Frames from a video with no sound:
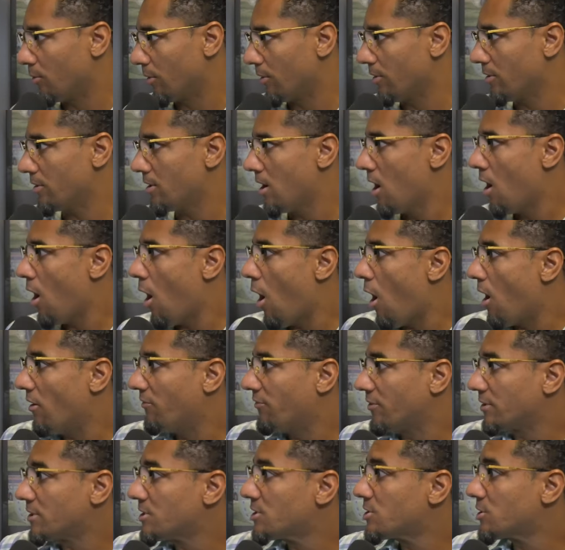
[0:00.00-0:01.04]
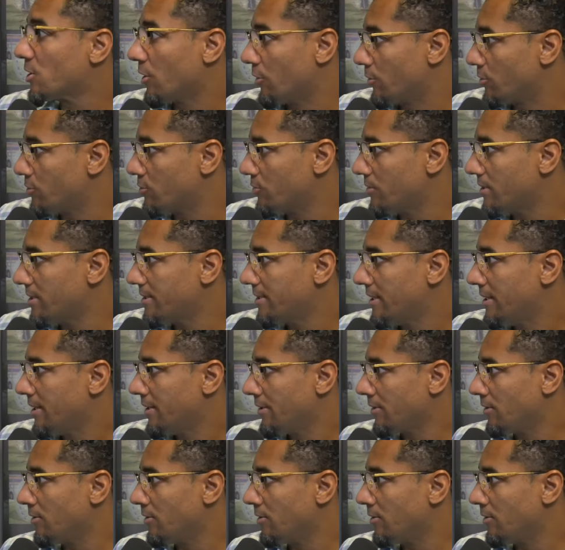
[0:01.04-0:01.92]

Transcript: work or for surgeries,